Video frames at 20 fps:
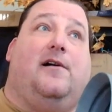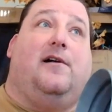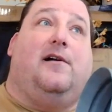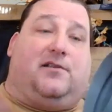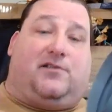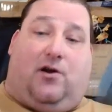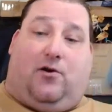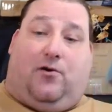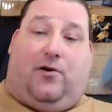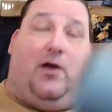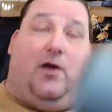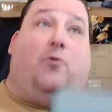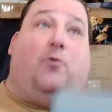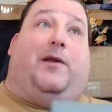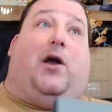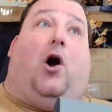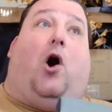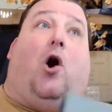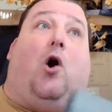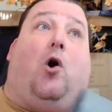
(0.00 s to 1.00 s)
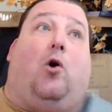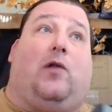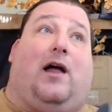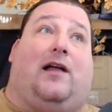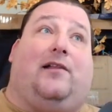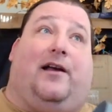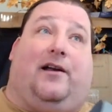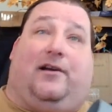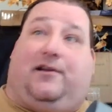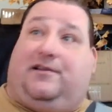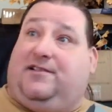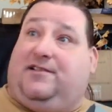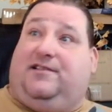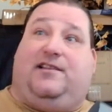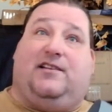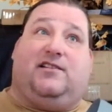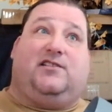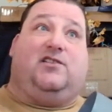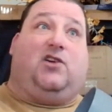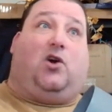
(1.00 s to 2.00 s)
So it would be a whole lot lighter.
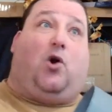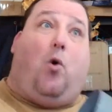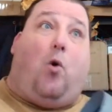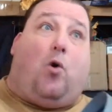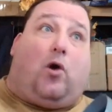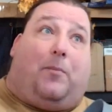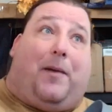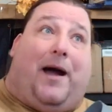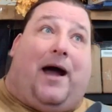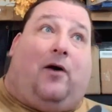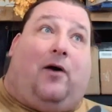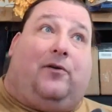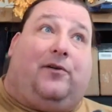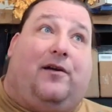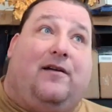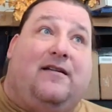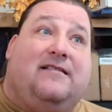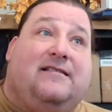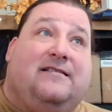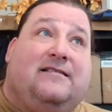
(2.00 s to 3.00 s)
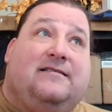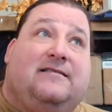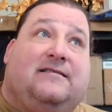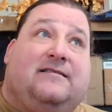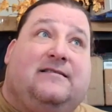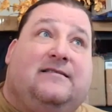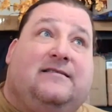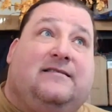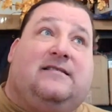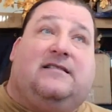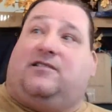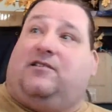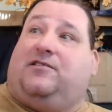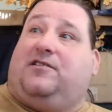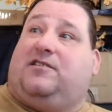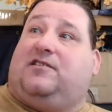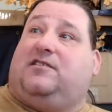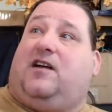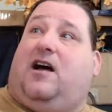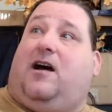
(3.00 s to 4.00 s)
This is a quarter pound. So
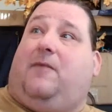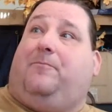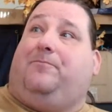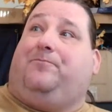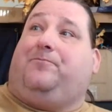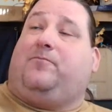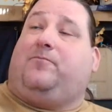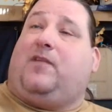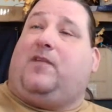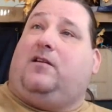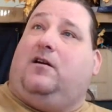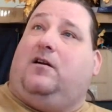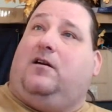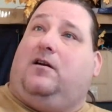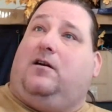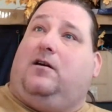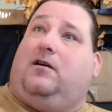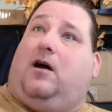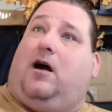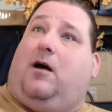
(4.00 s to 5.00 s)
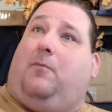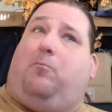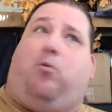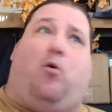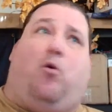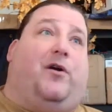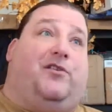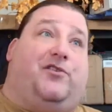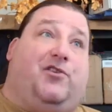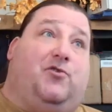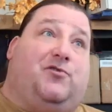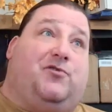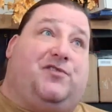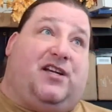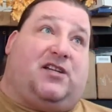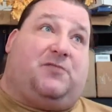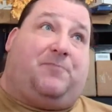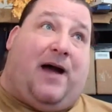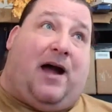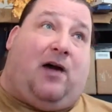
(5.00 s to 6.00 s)
this is um, um
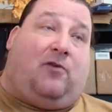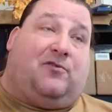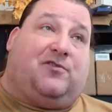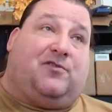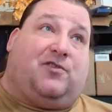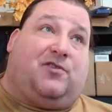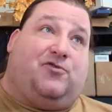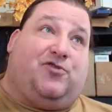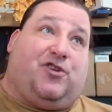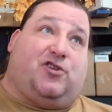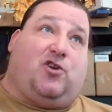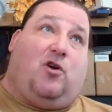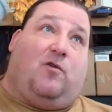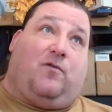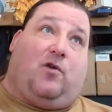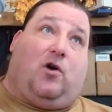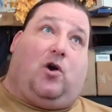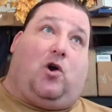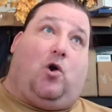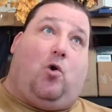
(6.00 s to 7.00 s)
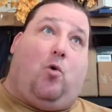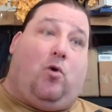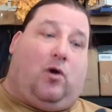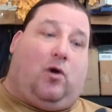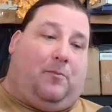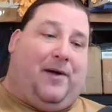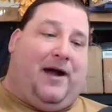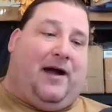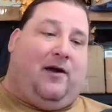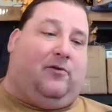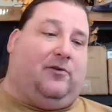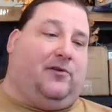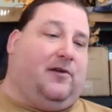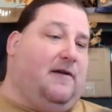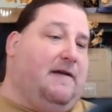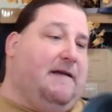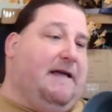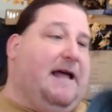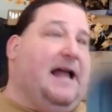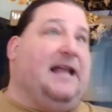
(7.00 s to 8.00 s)
0.26 pounds, so just over a quarter pound.
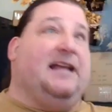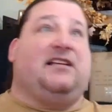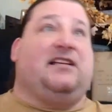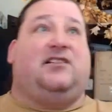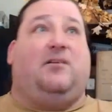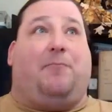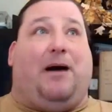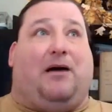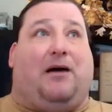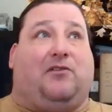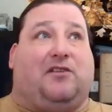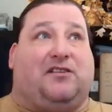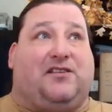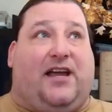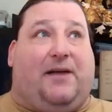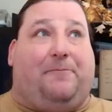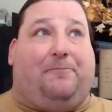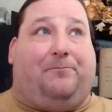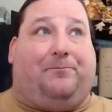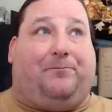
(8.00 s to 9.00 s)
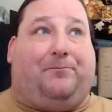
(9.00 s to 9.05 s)
And this is about the same.